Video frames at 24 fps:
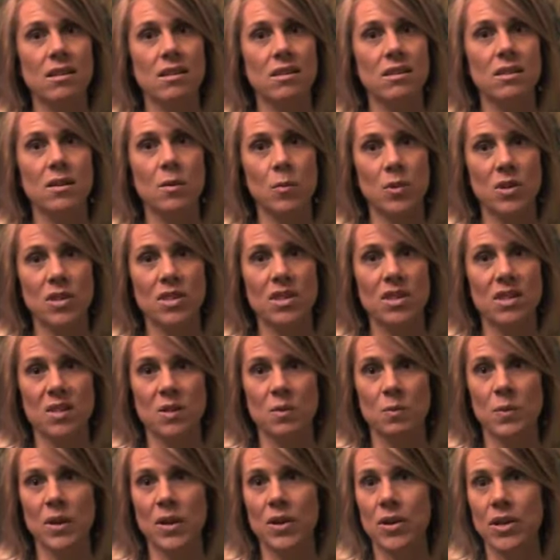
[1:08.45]
someone's
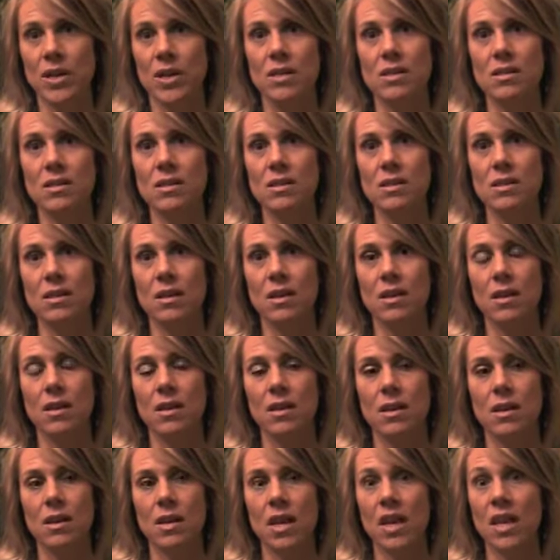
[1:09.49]
experience
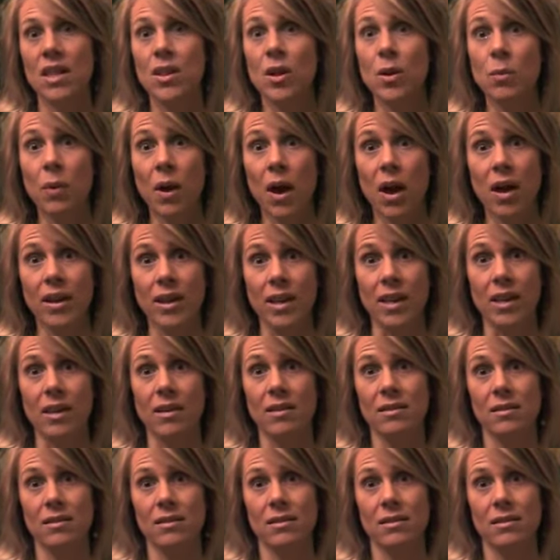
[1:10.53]
in their body.